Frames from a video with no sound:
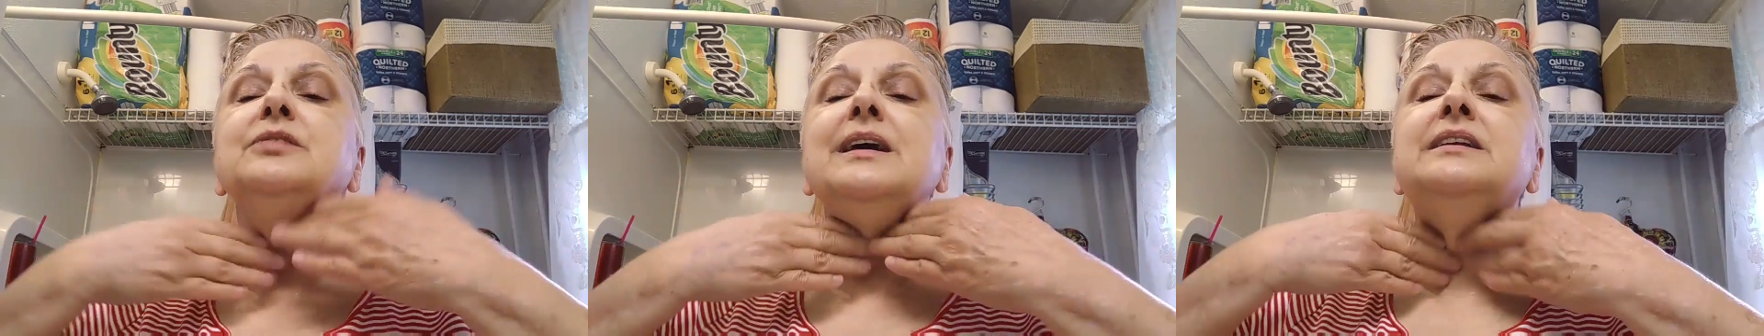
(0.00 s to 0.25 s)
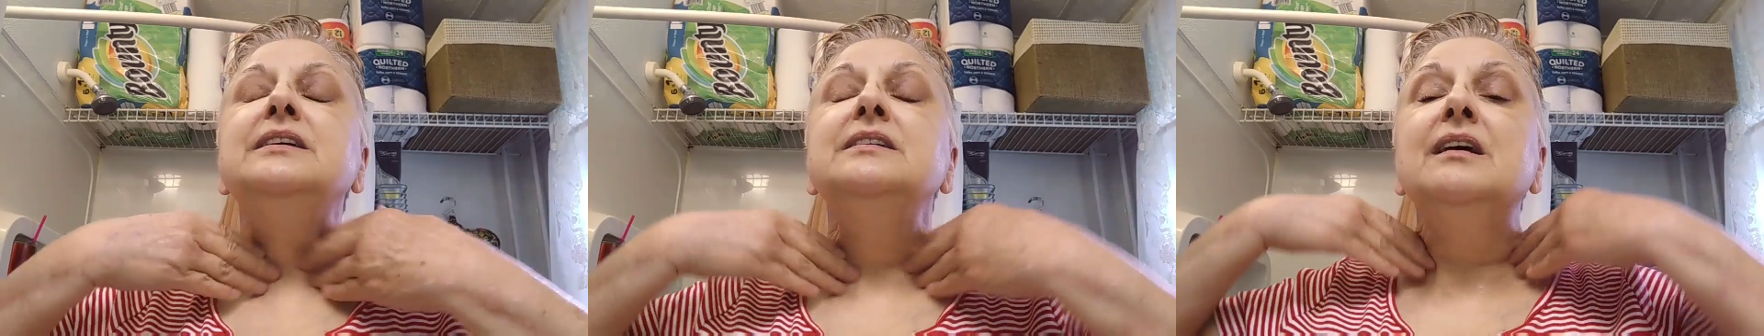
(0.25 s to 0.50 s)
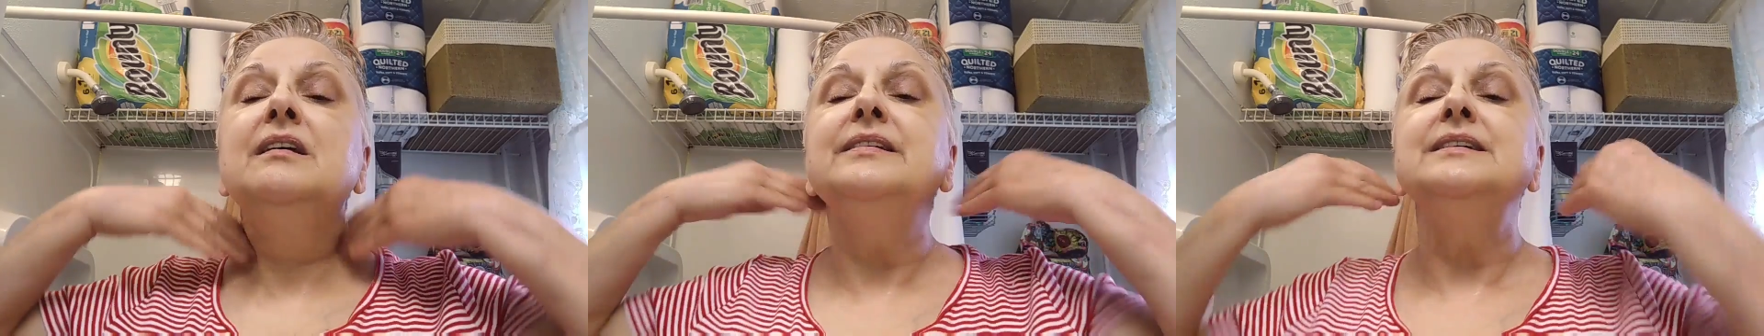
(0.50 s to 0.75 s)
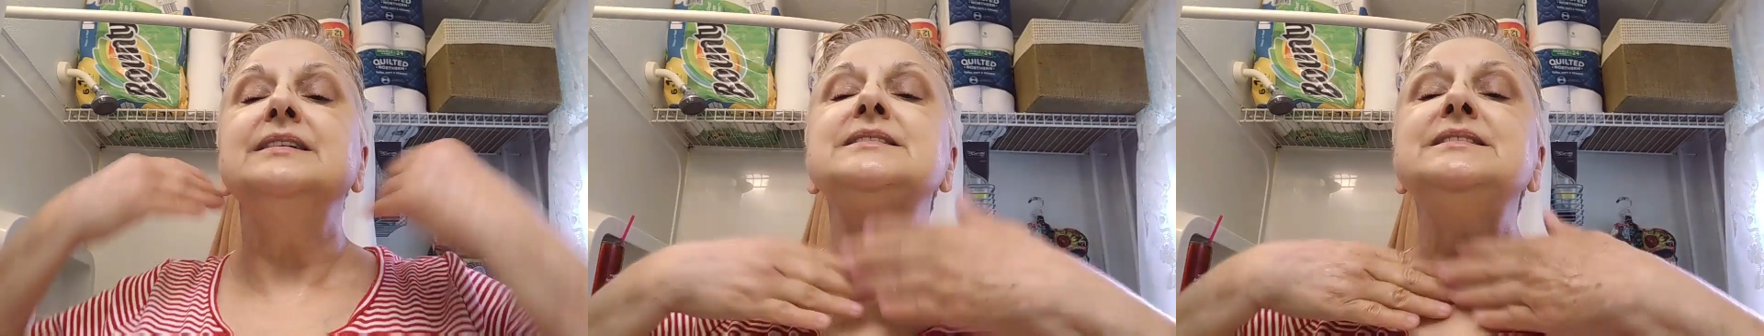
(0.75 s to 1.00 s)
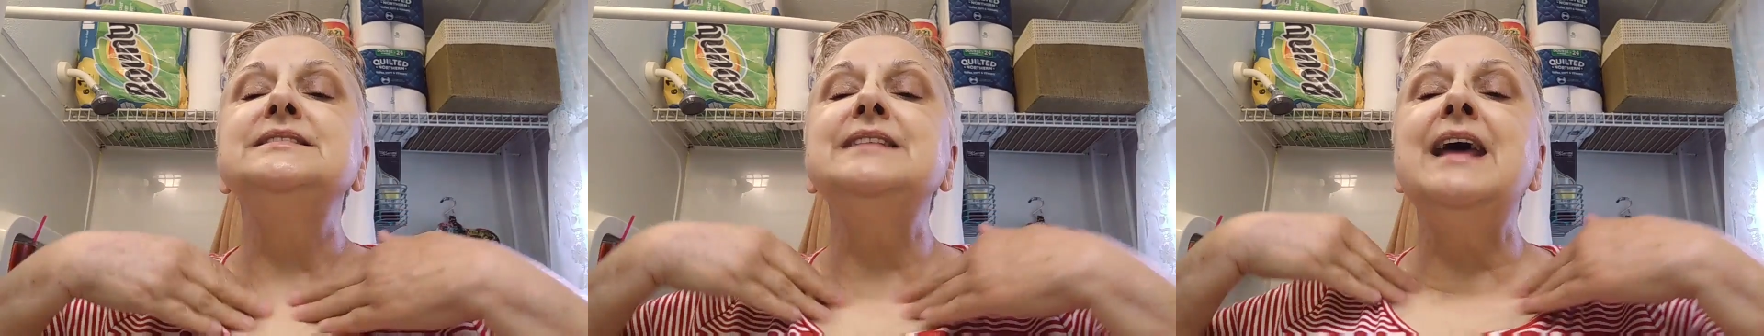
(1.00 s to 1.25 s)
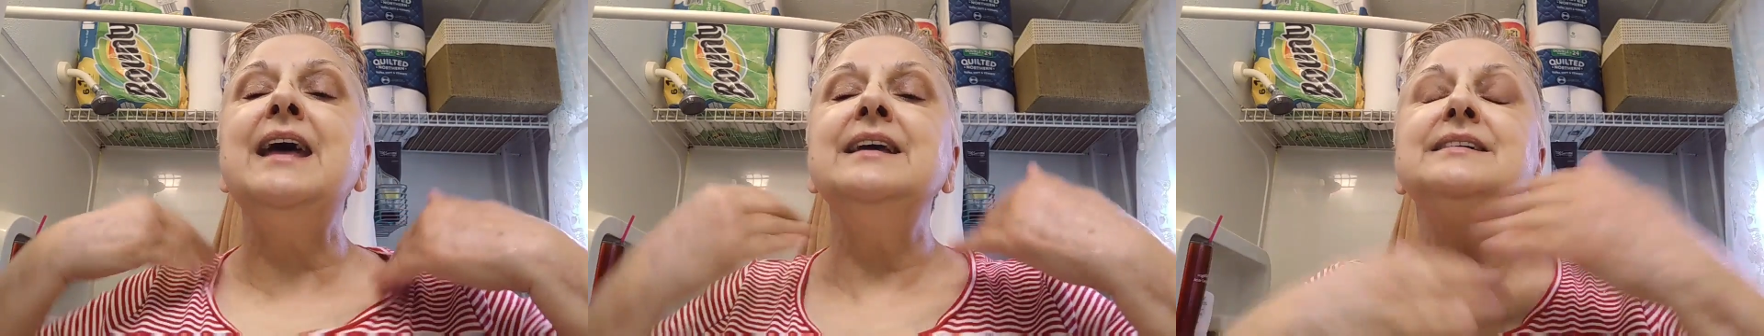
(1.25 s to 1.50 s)
try to get all that
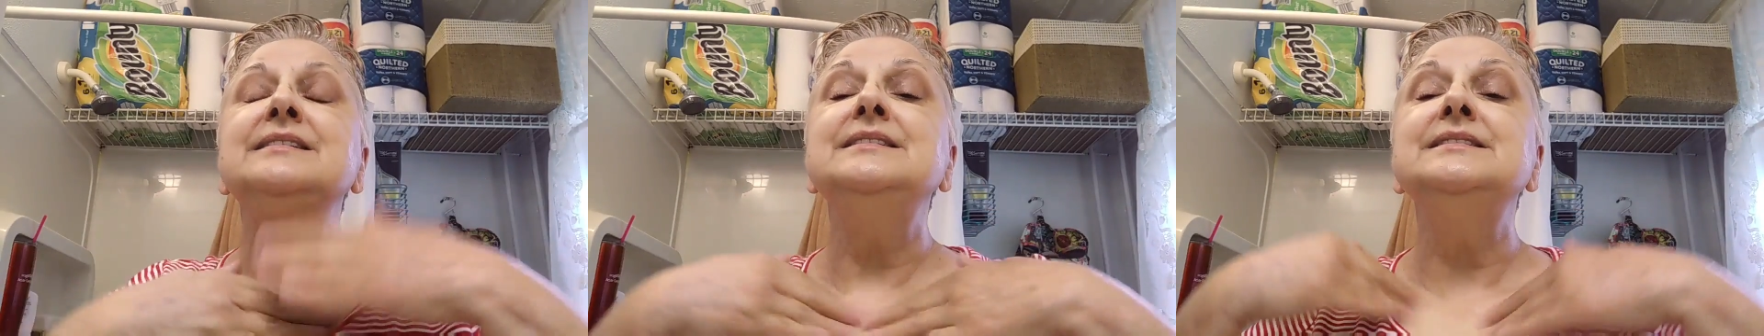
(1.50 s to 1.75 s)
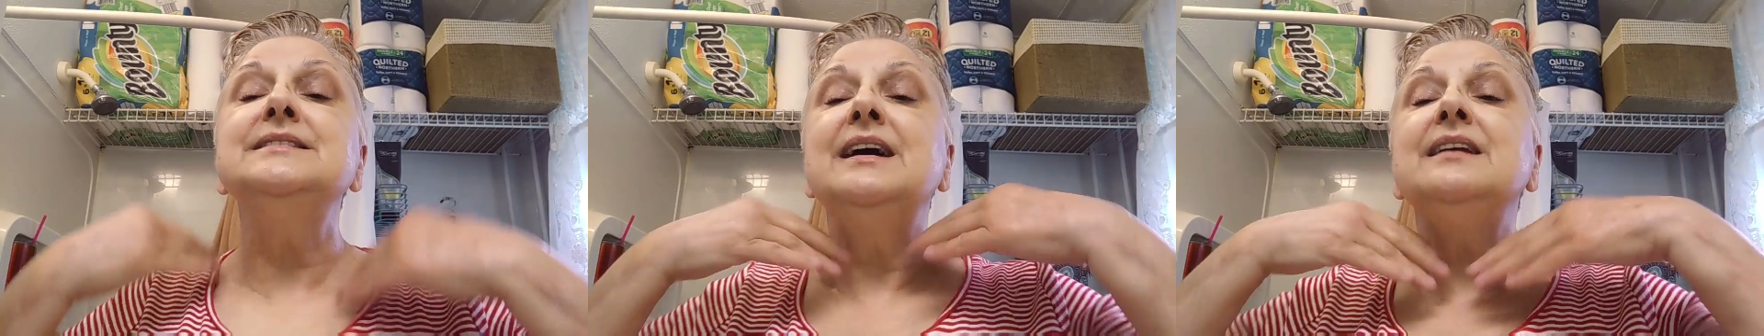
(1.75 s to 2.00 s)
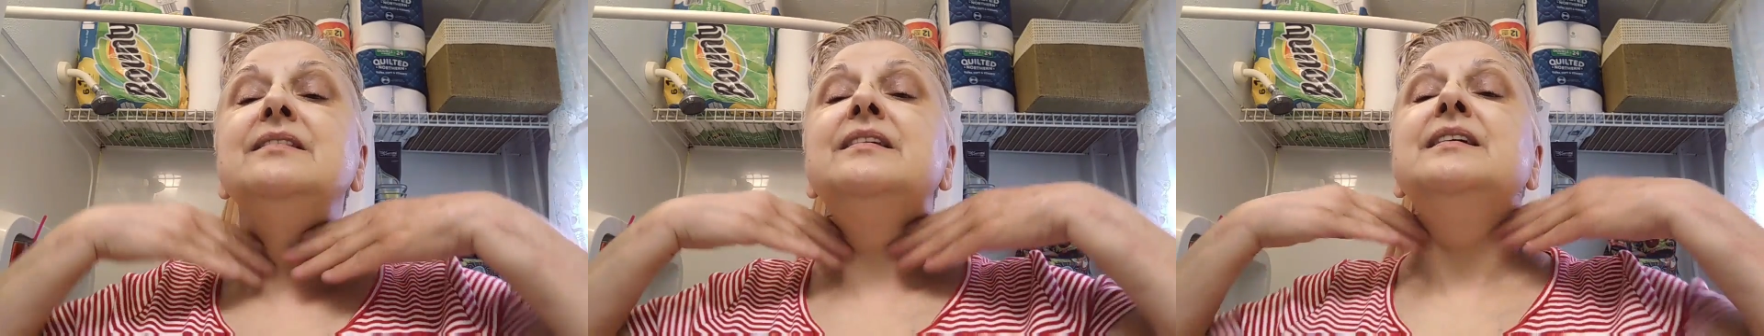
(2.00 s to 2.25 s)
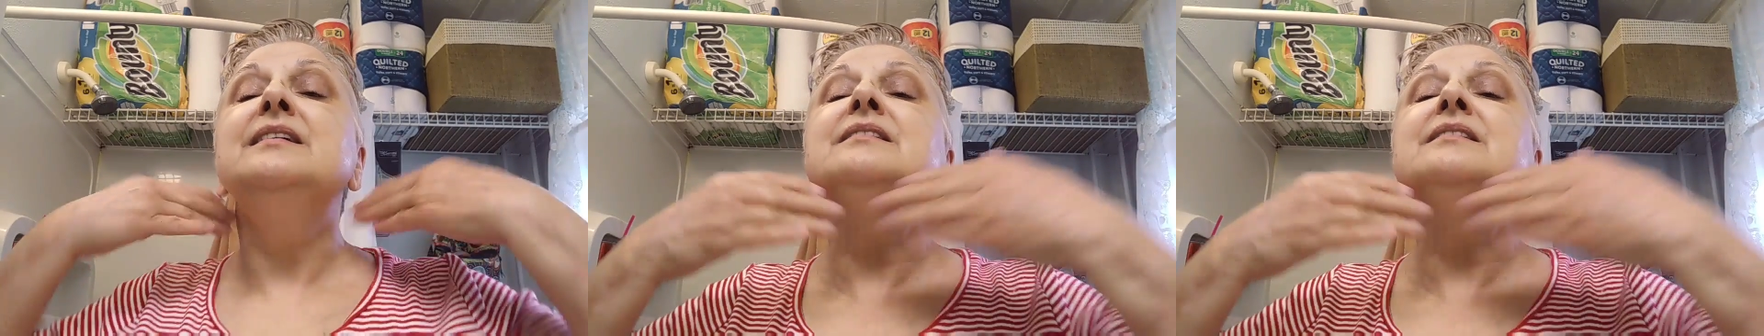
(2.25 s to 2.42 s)
sagginess out of